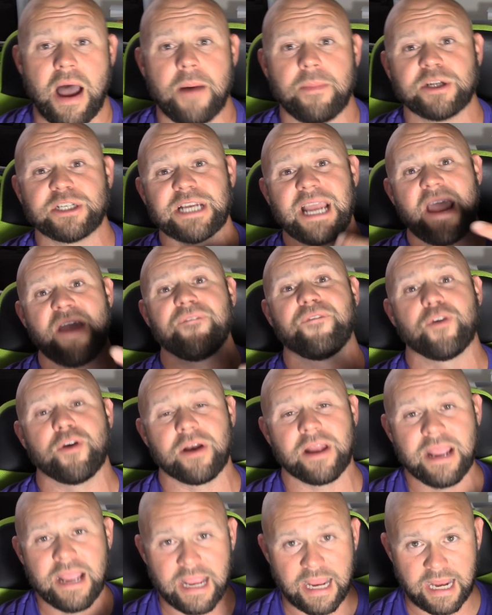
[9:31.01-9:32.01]
How much
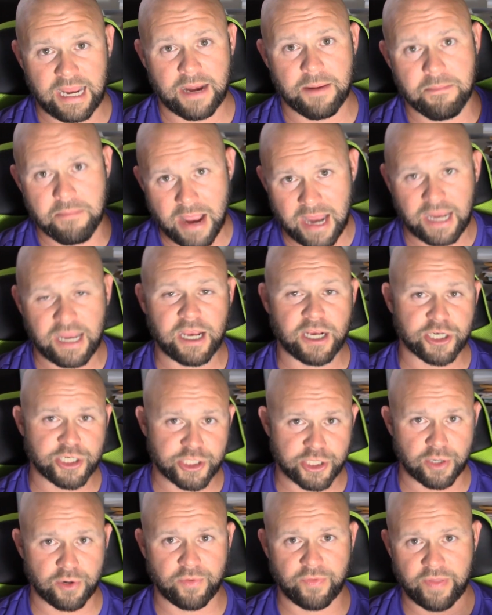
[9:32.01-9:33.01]
effort in making
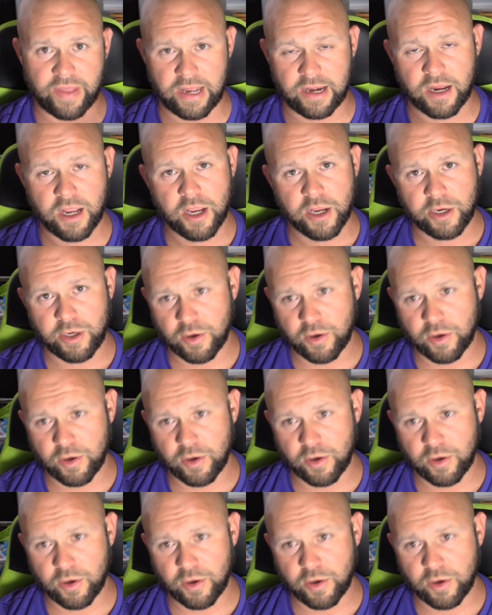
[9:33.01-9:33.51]
sure that